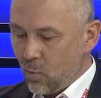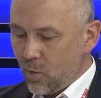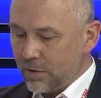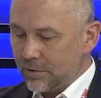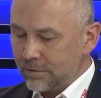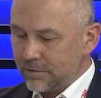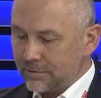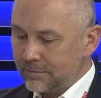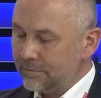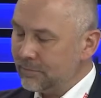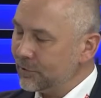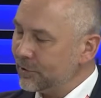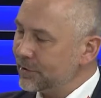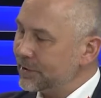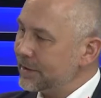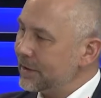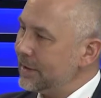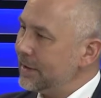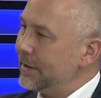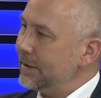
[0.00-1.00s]
Well,
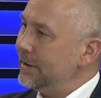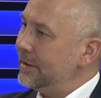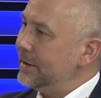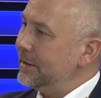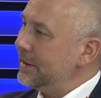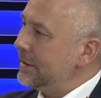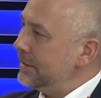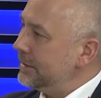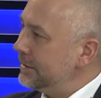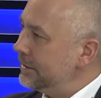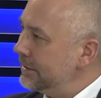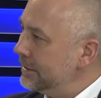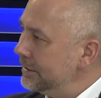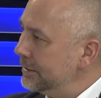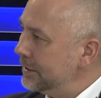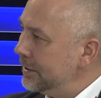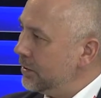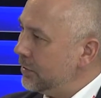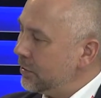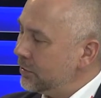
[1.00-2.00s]
Monica,
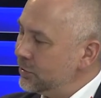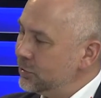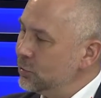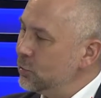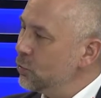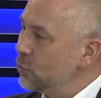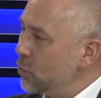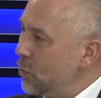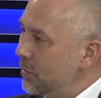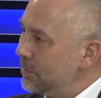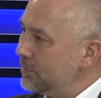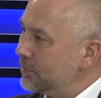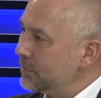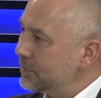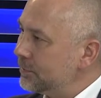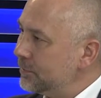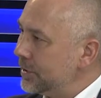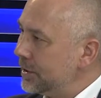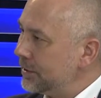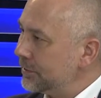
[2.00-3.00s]
in Europe
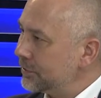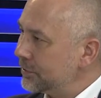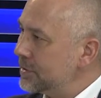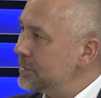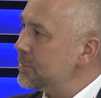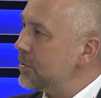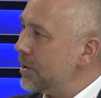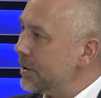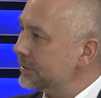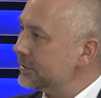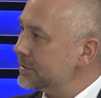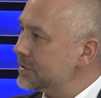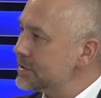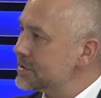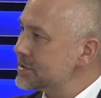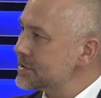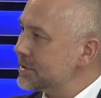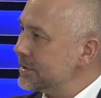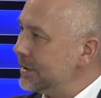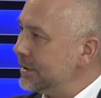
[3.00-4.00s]
we are 3
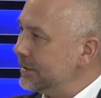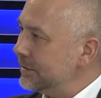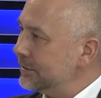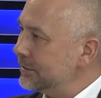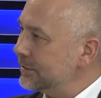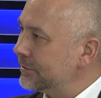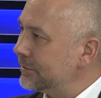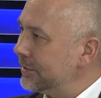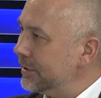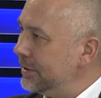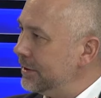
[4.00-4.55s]
partners, and